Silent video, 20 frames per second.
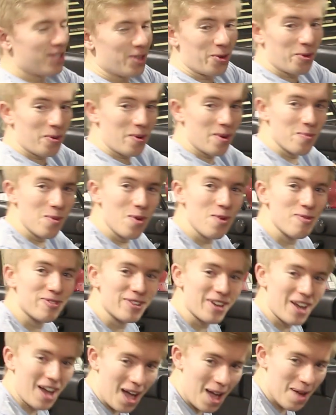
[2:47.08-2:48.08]
remove
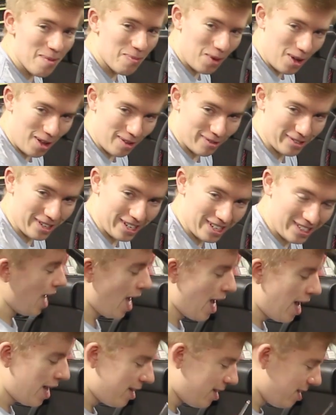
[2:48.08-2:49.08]
the eyeball vent,
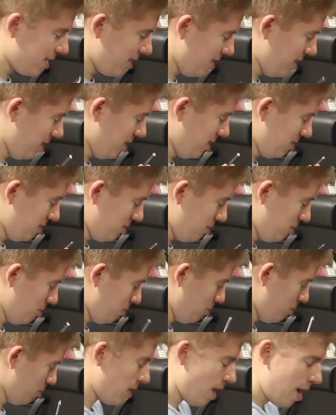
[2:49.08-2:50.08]
I get
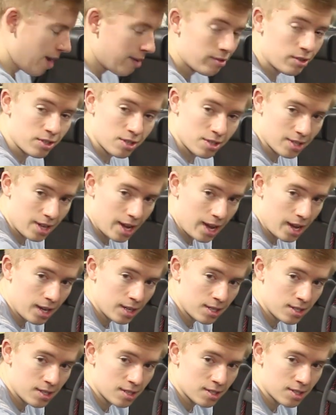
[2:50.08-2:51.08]
into driver's
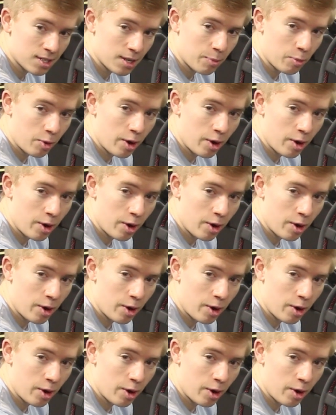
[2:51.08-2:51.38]
side since I'm